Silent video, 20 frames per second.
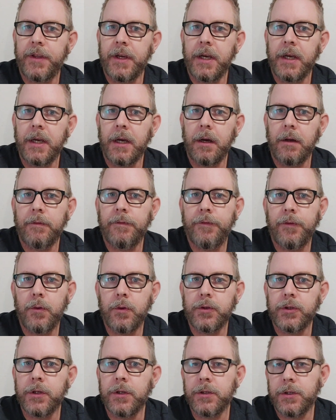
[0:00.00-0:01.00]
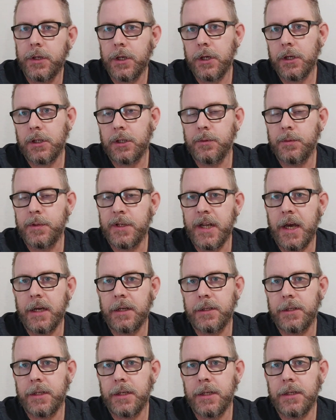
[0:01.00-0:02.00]
the unfortunate
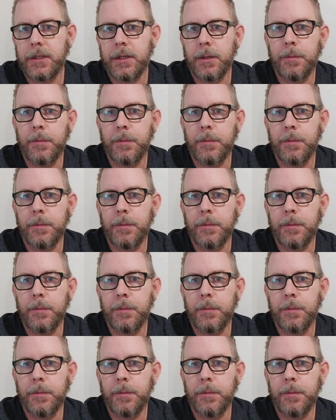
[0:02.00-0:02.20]
circumstances